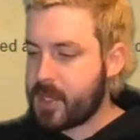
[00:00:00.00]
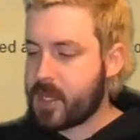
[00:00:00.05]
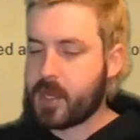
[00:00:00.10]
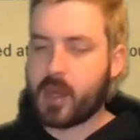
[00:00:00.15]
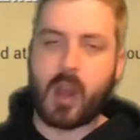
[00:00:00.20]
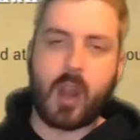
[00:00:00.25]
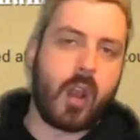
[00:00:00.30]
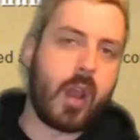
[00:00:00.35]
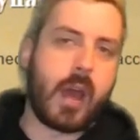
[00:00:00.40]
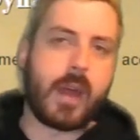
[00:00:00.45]
You're going
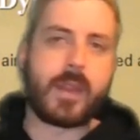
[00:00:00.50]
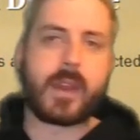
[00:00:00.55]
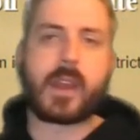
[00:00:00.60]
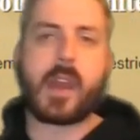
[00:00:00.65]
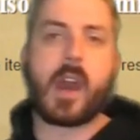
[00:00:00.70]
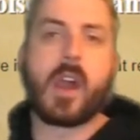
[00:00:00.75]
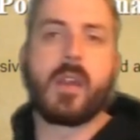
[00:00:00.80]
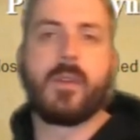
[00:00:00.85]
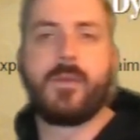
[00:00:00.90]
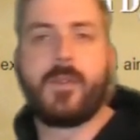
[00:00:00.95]
to light the
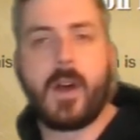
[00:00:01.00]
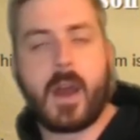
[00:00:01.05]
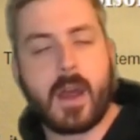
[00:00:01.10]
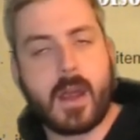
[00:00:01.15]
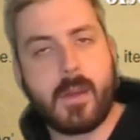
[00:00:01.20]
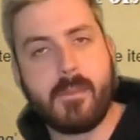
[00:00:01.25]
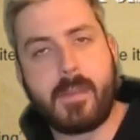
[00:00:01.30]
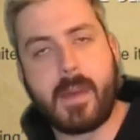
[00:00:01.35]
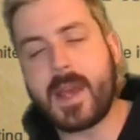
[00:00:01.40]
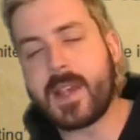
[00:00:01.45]
cunt on fire,
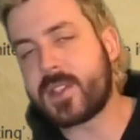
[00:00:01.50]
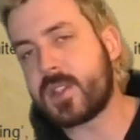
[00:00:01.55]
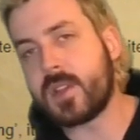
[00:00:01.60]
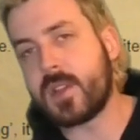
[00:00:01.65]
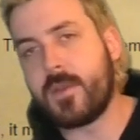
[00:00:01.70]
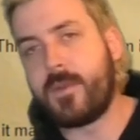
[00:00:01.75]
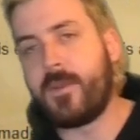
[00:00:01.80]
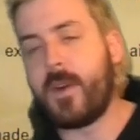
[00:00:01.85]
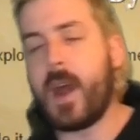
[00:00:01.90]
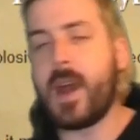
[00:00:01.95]
and based on
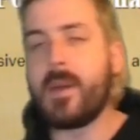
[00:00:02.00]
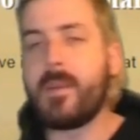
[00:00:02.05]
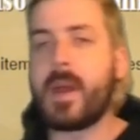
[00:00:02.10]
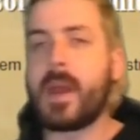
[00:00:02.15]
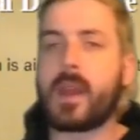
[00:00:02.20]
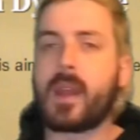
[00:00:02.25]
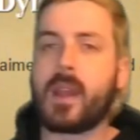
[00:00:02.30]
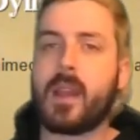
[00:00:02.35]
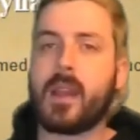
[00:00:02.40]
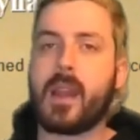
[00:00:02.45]
your fire
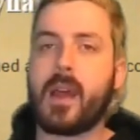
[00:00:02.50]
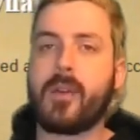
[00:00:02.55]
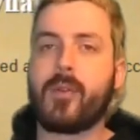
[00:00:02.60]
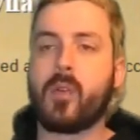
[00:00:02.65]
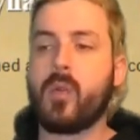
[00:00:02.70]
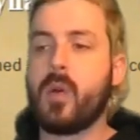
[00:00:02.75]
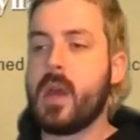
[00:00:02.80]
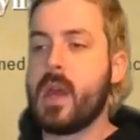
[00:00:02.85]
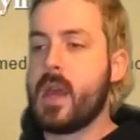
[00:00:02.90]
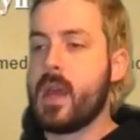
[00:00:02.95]
making
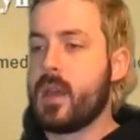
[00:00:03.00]
level,